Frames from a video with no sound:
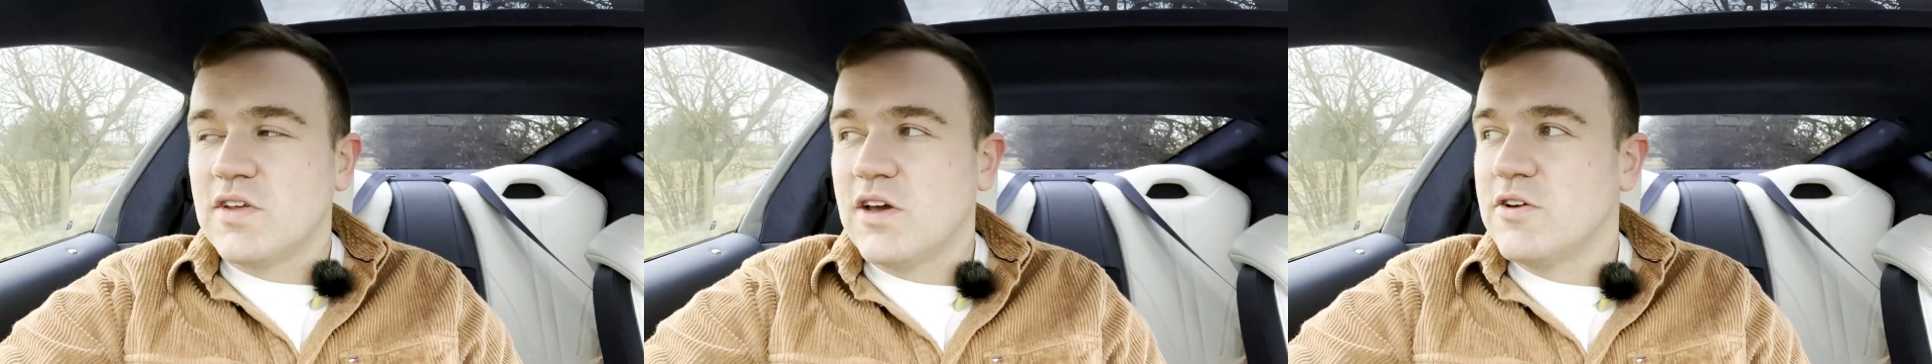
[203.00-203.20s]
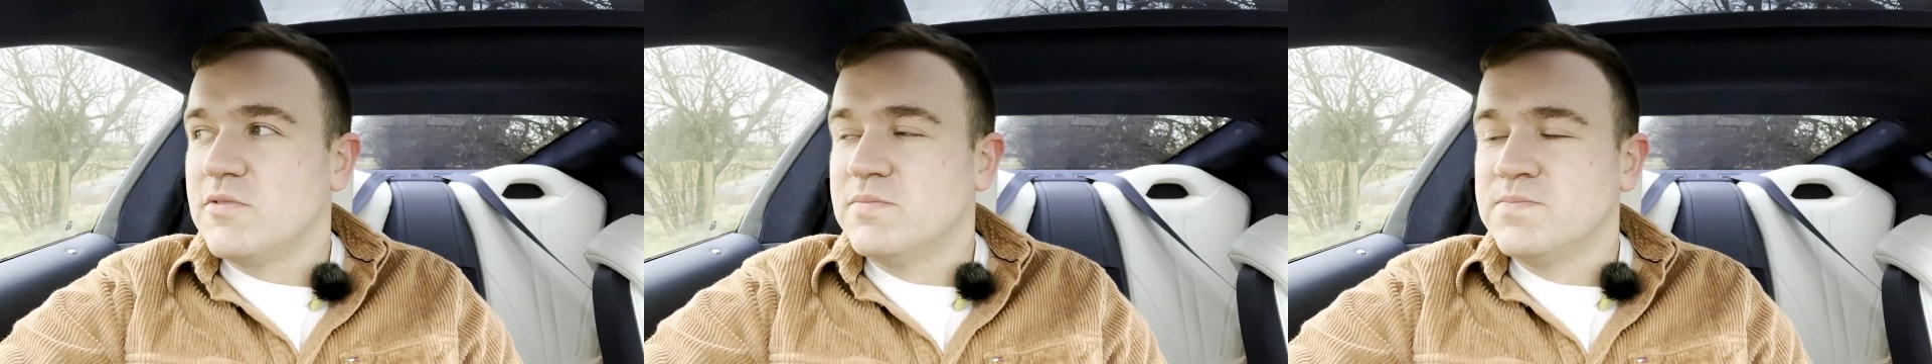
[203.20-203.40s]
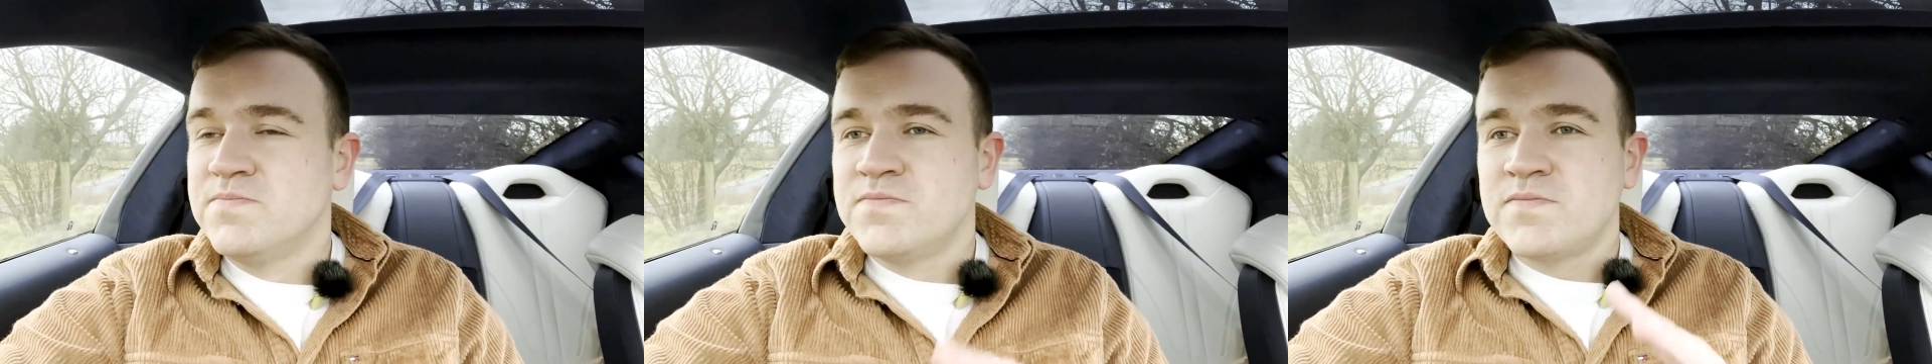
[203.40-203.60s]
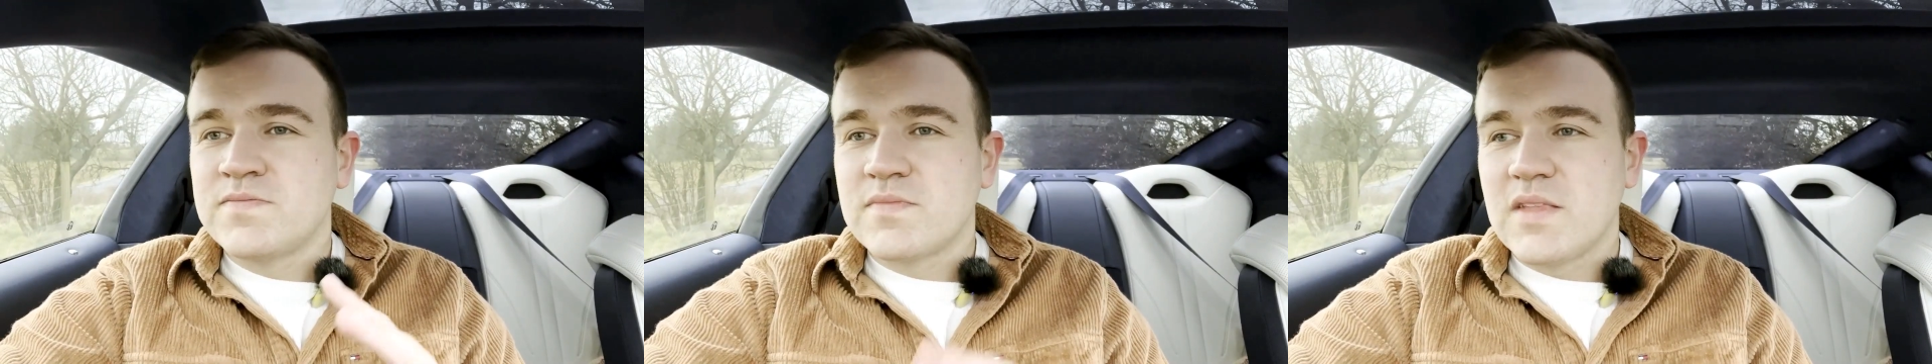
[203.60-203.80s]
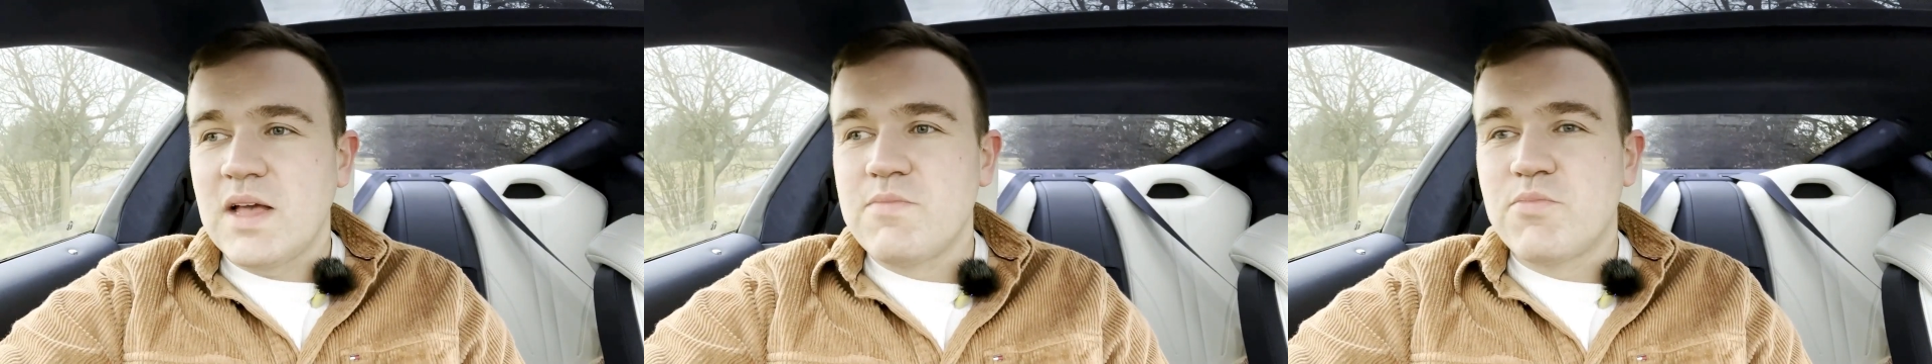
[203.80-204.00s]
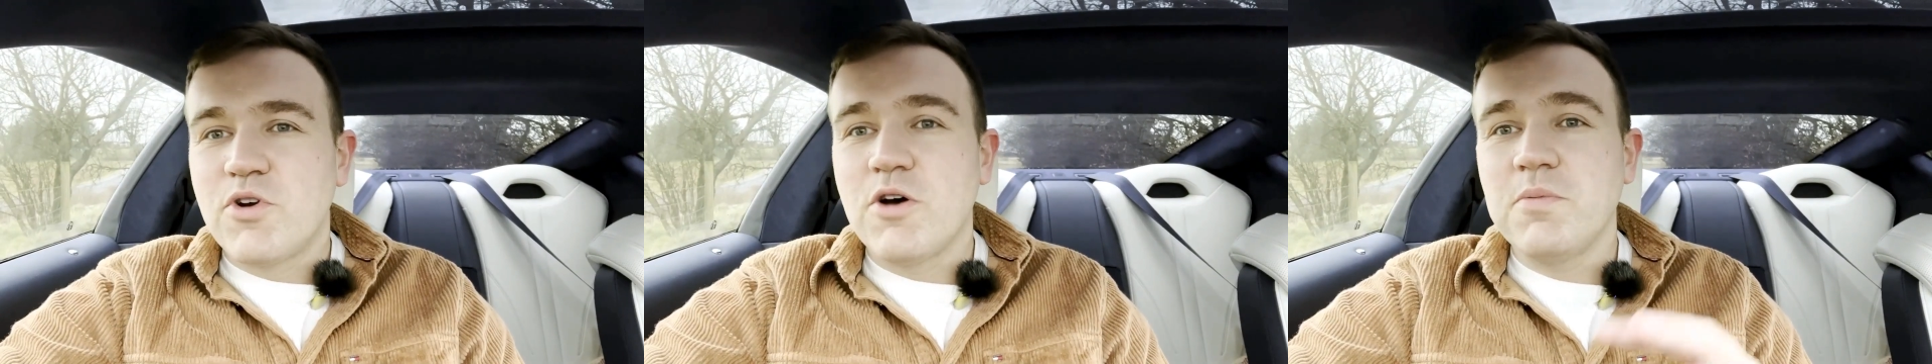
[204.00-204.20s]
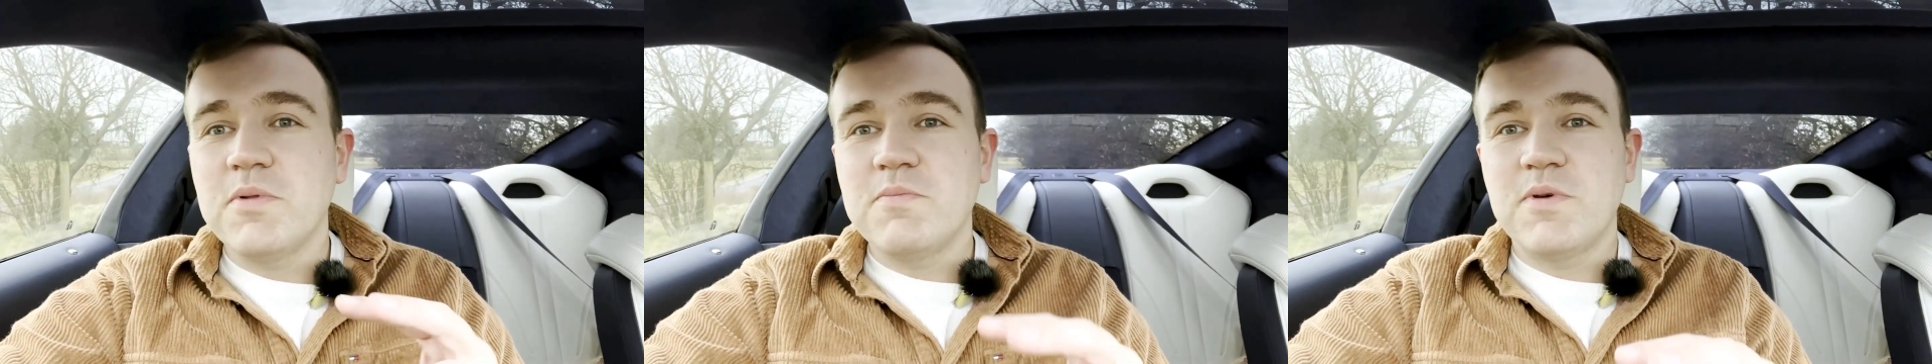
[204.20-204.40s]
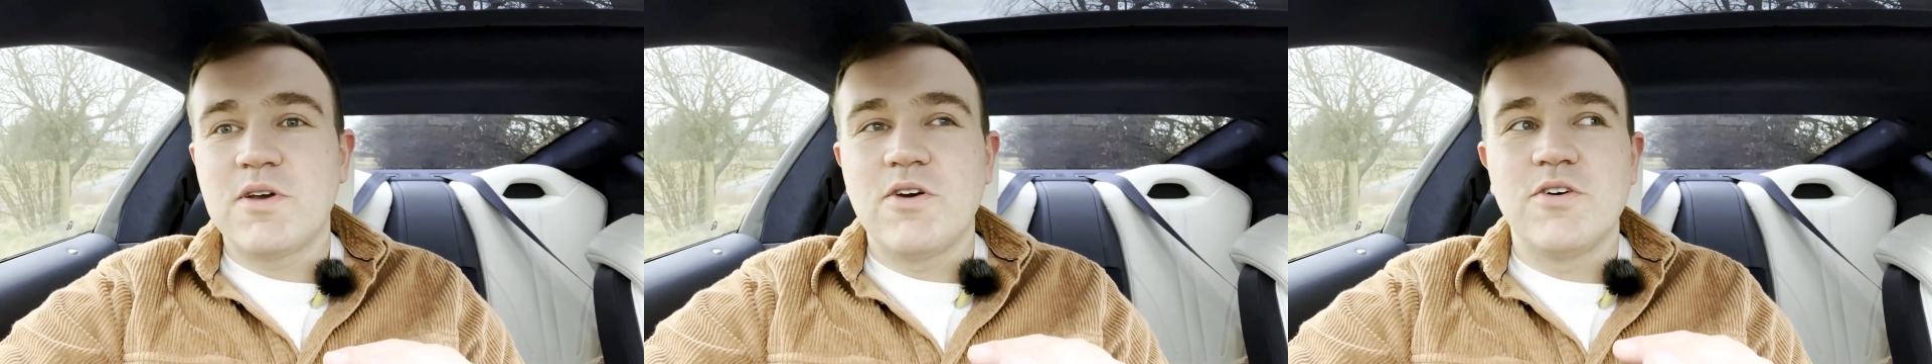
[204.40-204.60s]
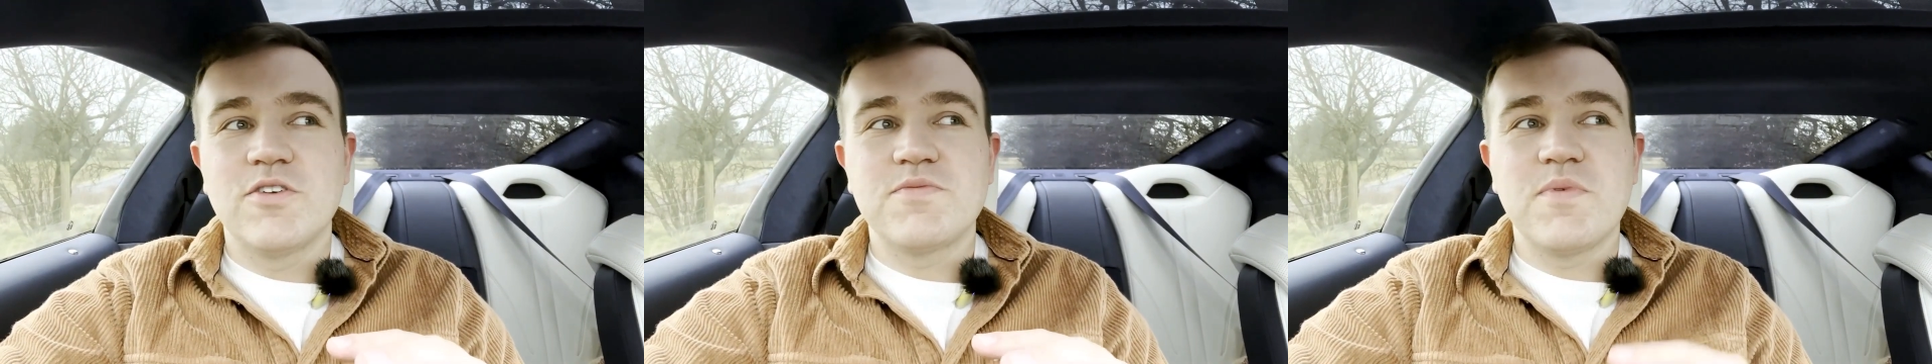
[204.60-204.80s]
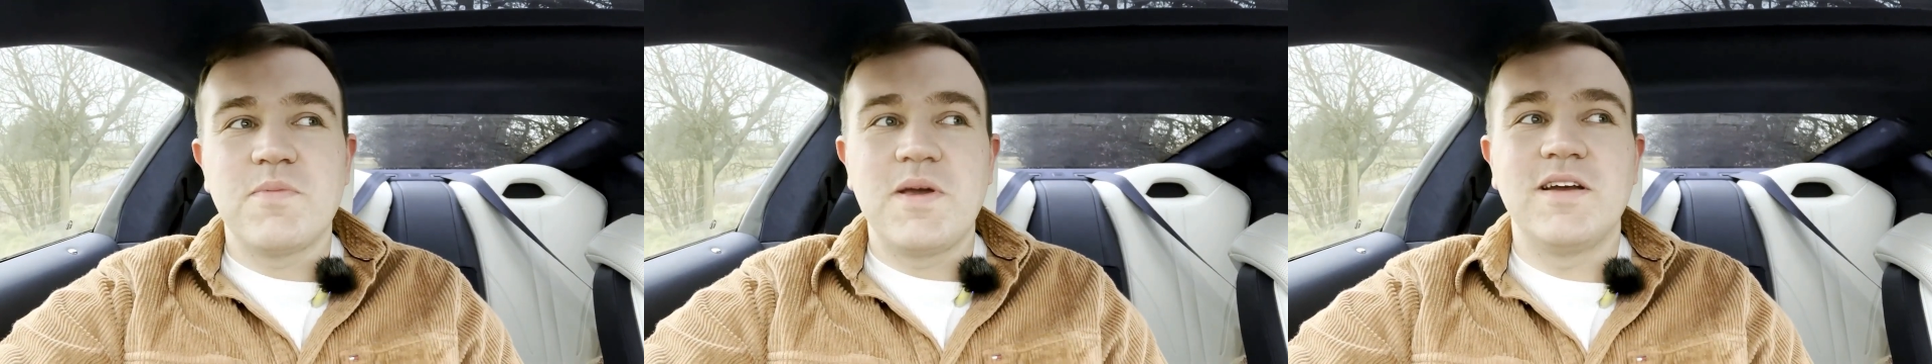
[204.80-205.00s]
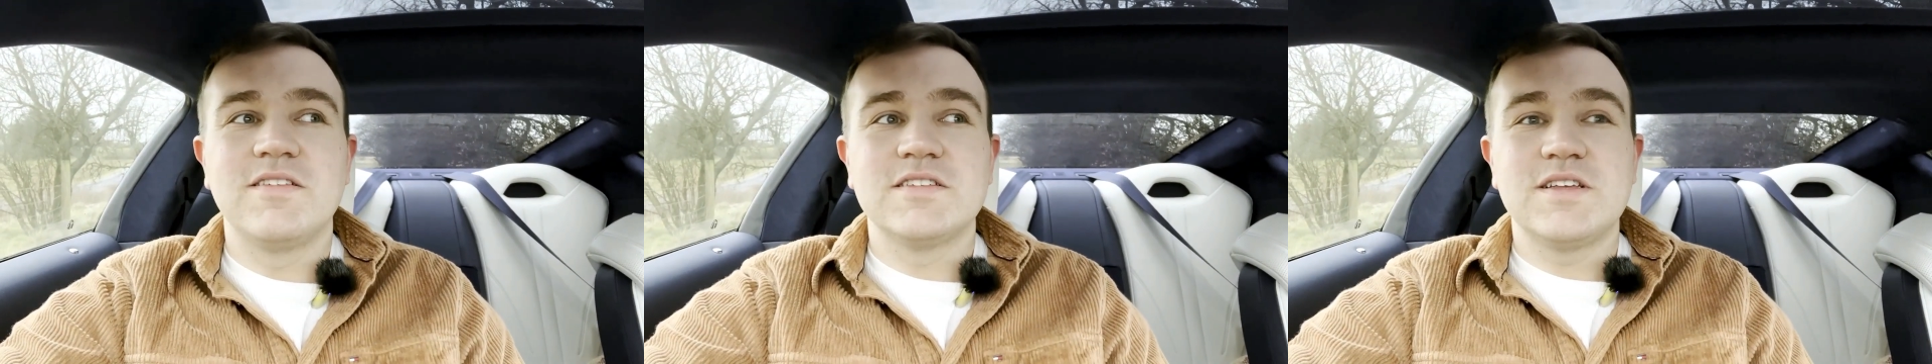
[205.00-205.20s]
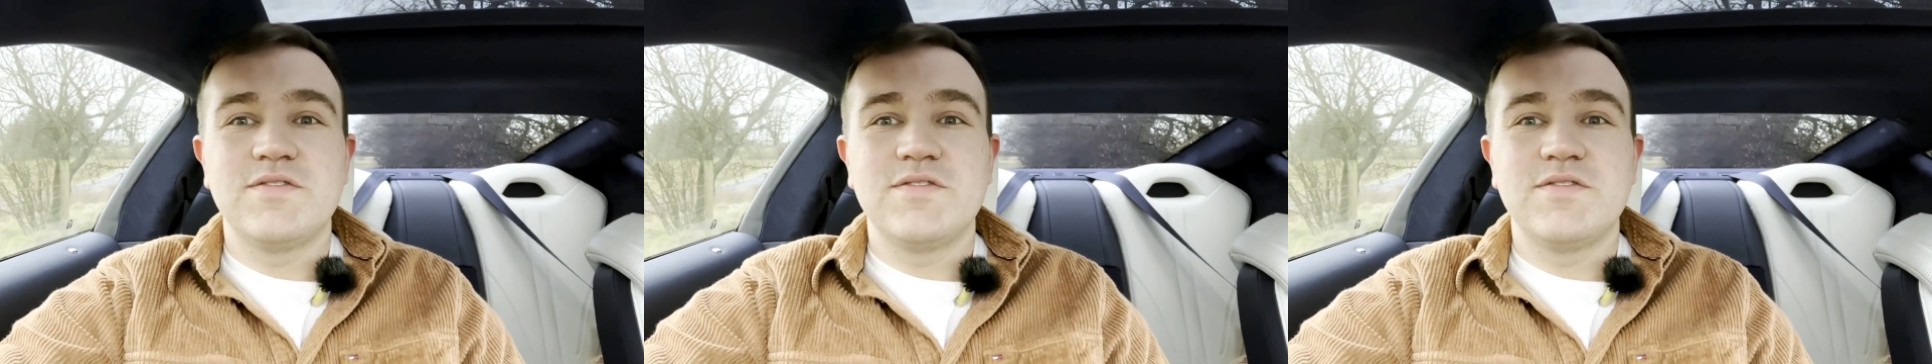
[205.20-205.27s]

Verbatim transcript: town and probably because my parents